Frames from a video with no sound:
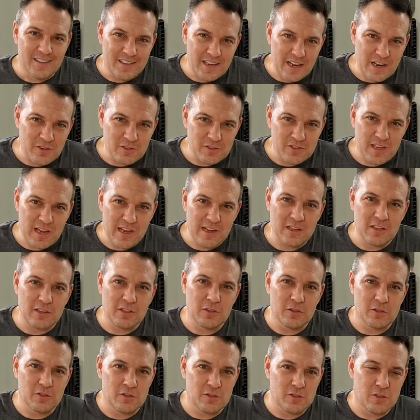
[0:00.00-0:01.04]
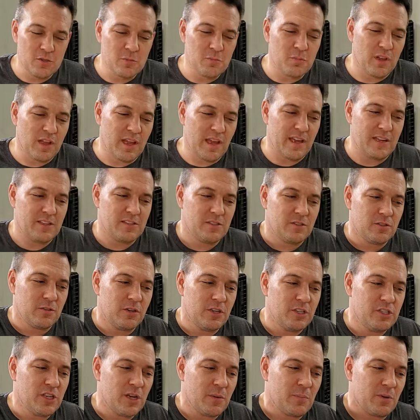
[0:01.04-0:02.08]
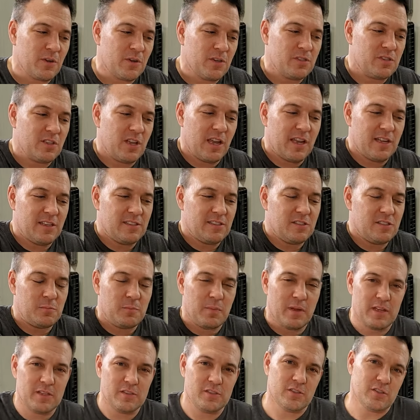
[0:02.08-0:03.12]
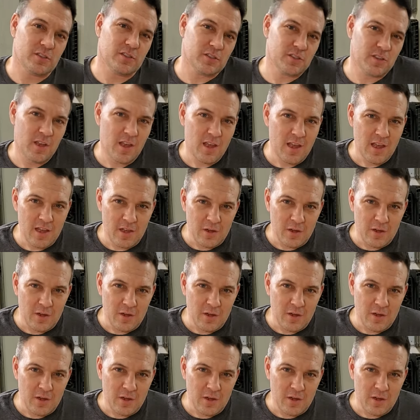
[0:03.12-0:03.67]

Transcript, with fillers: The dado set includes two blades, three chippers, and spacers.